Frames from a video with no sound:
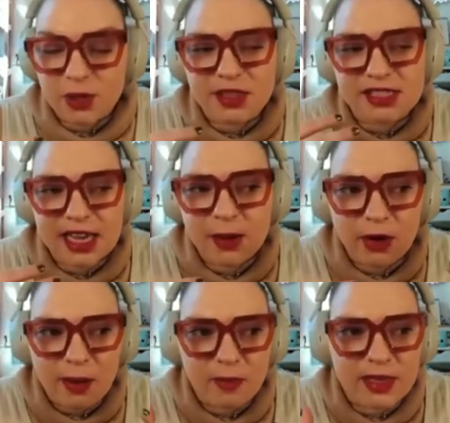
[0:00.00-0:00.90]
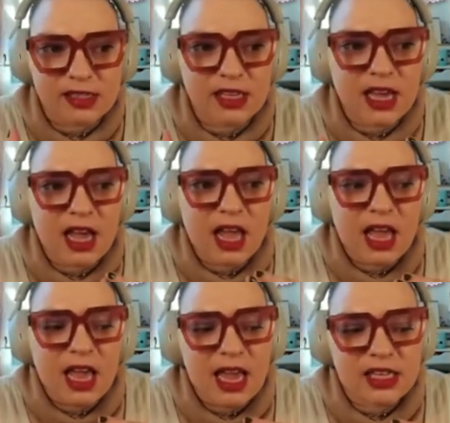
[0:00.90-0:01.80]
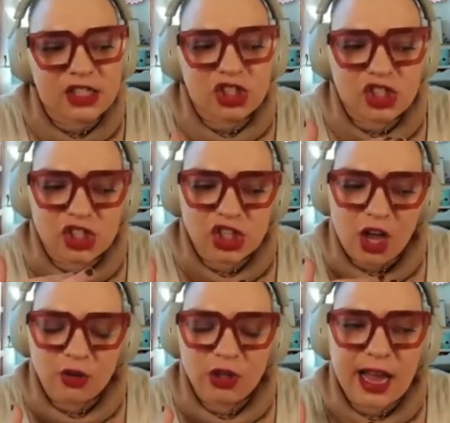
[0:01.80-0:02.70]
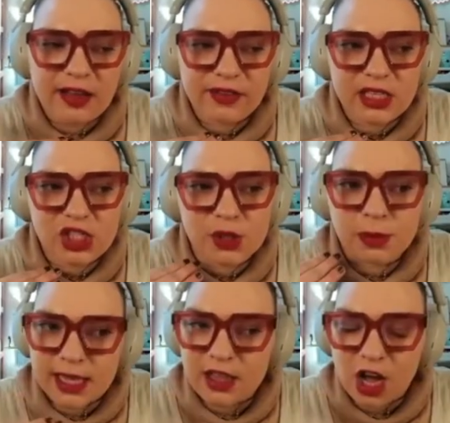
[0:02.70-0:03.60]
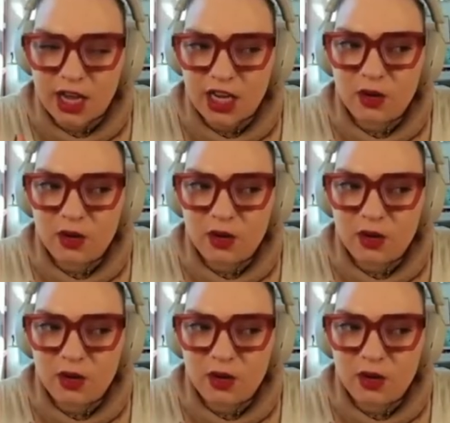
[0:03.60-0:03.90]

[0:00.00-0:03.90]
But the second problem is it's not only having to just play the audio,